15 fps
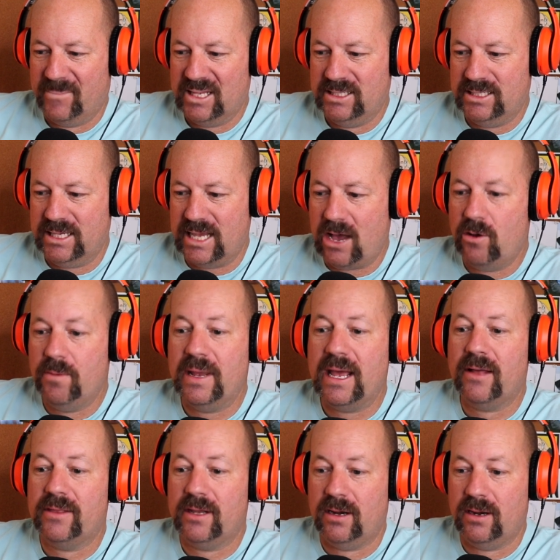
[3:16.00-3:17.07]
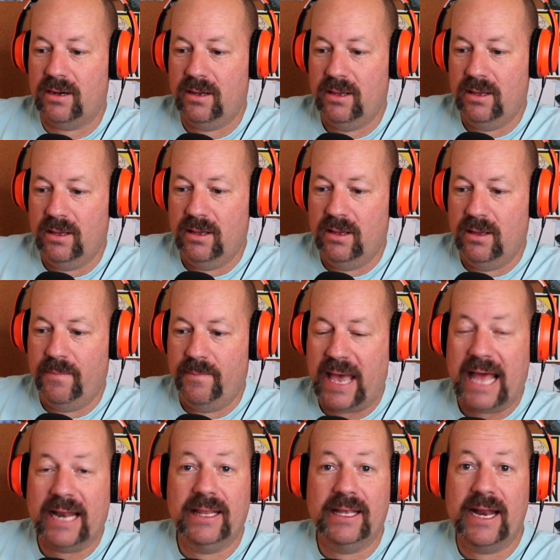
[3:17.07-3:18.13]
See, I would be out there
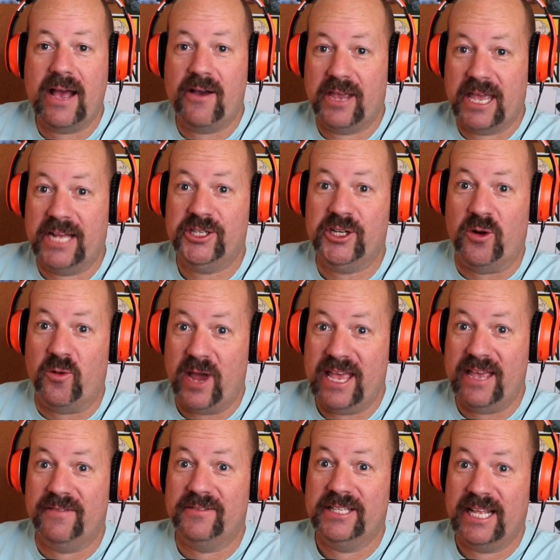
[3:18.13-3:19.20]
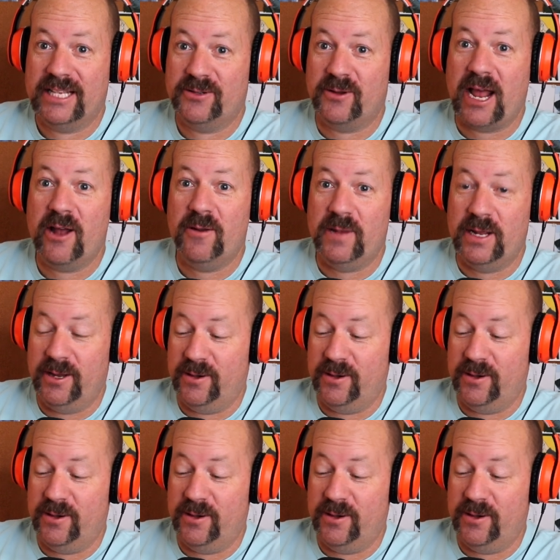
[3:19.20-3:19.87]
paddling out, catching waves. That's what I would be